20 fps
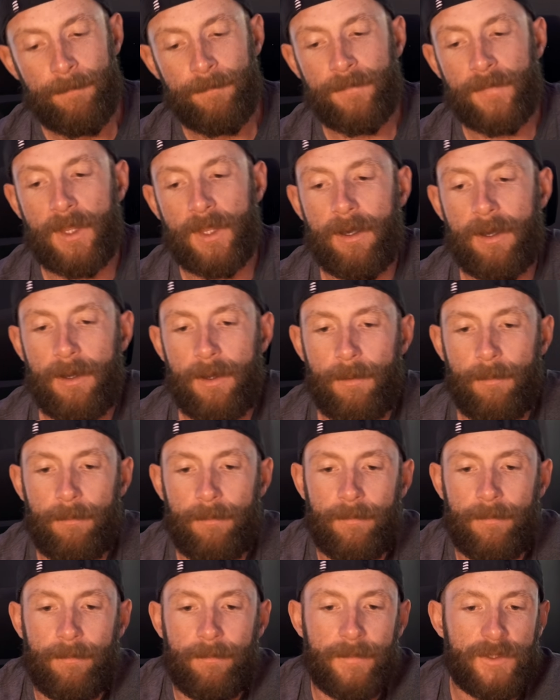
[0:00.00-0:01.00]

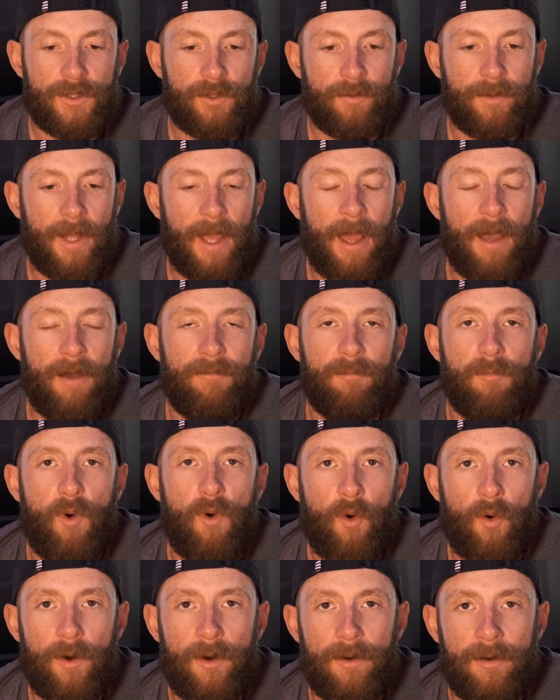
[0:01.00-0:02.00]
so they have
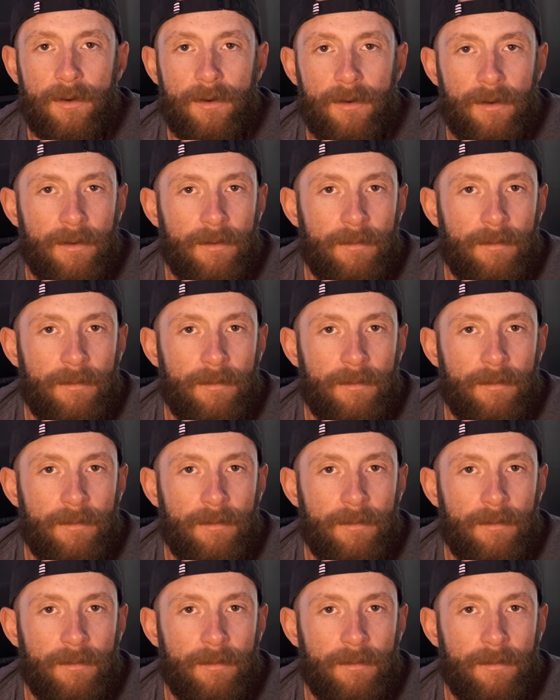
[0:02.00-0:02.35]
more,